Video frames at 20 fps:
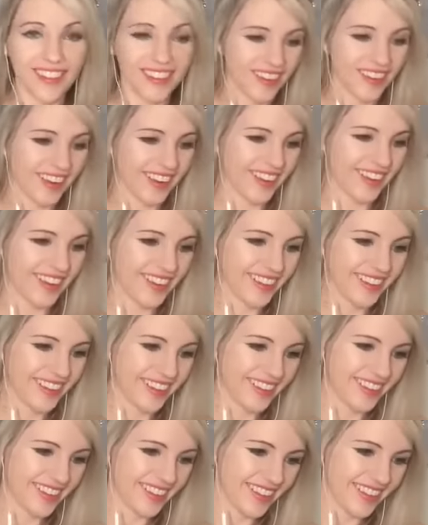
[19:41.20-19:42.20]
Okay.
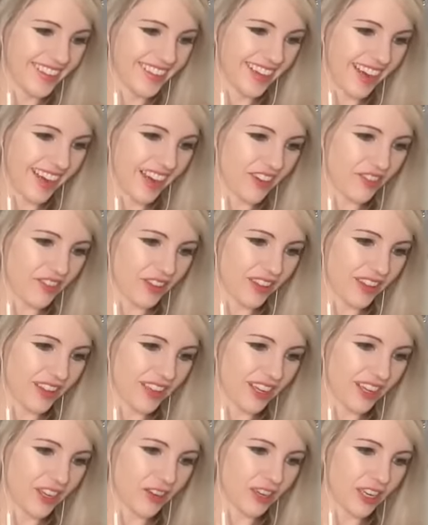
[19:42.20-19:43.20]
I feel
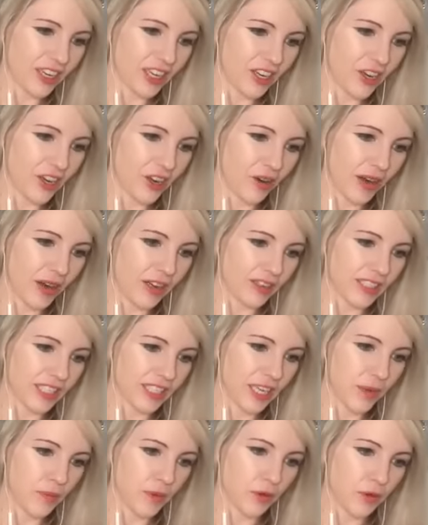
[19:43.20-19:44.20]
like you didn't know how
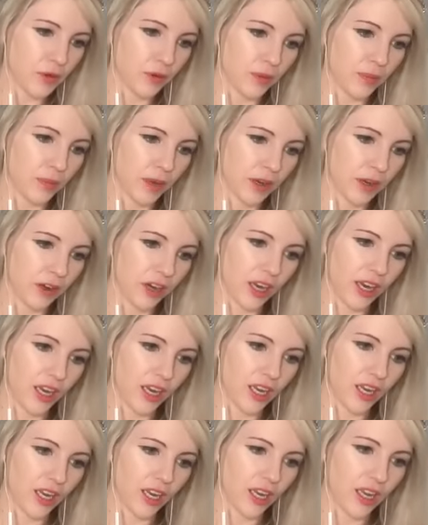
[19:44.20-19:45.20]
deep you were
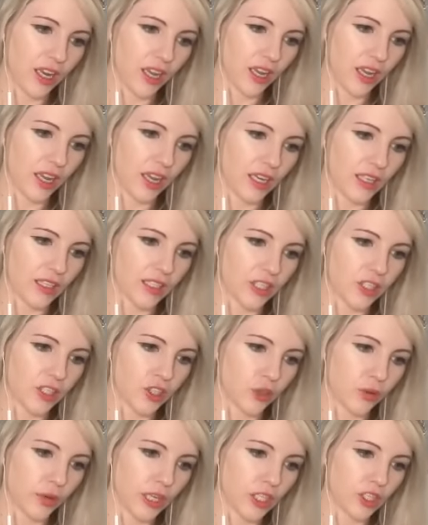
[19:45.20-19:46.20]
buried in a
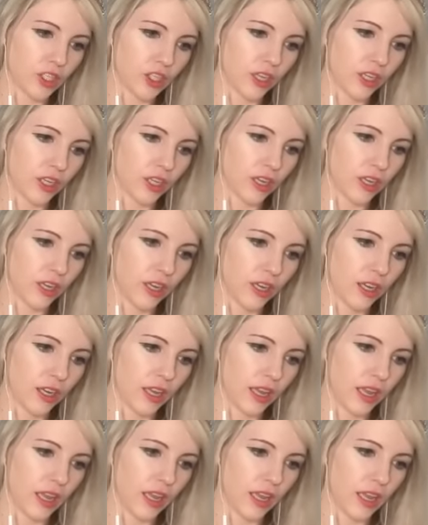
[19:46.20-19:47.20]
situation.
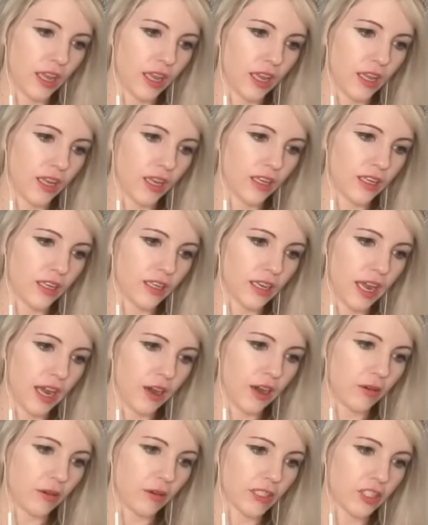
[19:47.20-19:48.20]
And
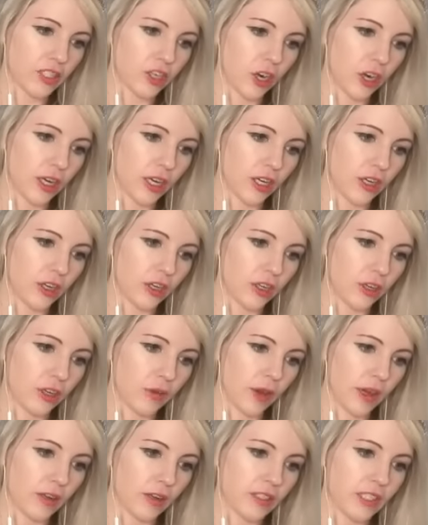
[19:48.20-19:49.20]
now it's dawning on
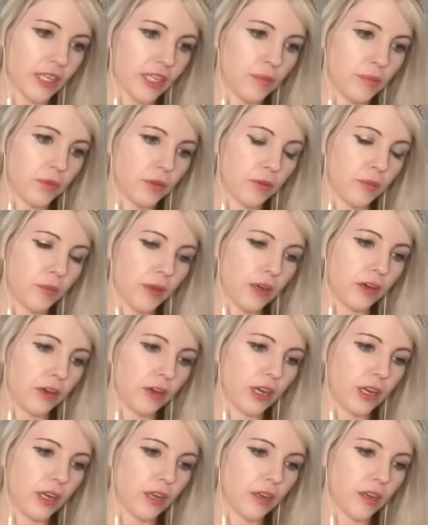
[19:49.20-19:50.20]
you how deep you're
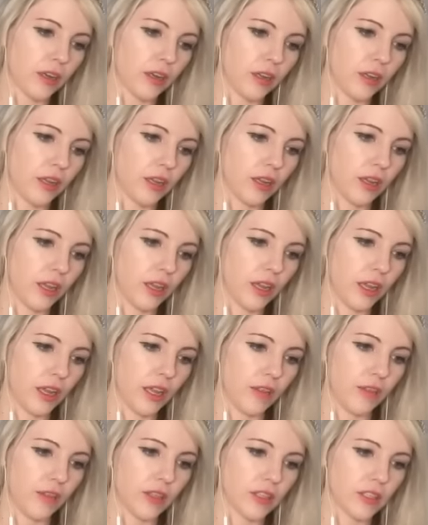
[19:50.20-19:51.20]
buried
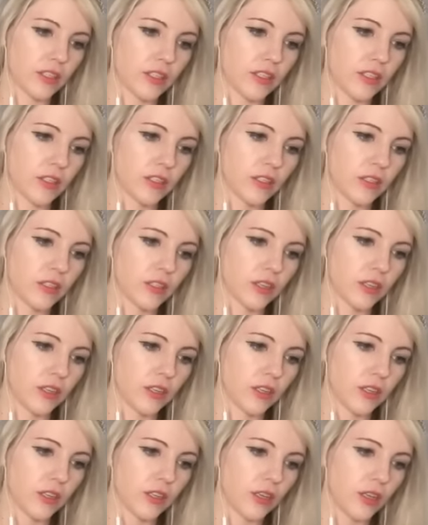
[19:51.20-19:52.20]
in this
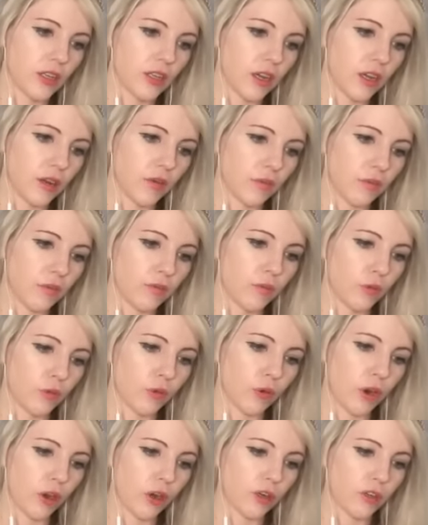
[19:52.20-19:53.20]

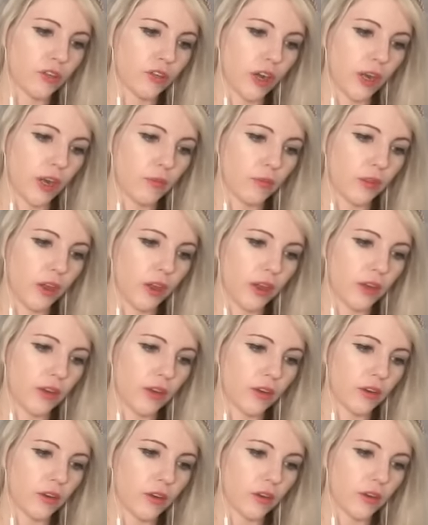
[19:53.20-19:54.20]
wrong
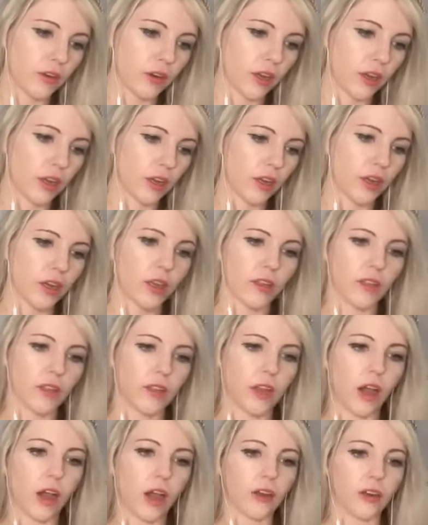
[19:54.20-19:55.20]
timeline. Okay.
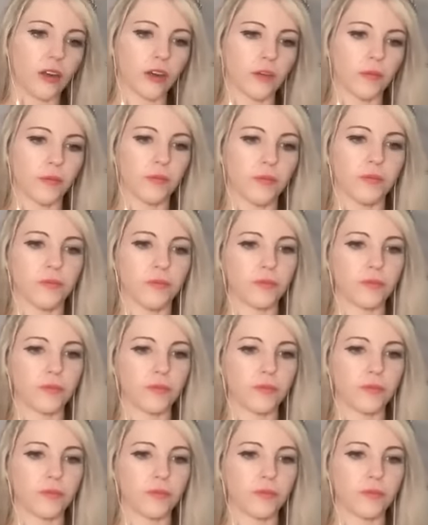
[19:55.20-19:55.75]
The otter,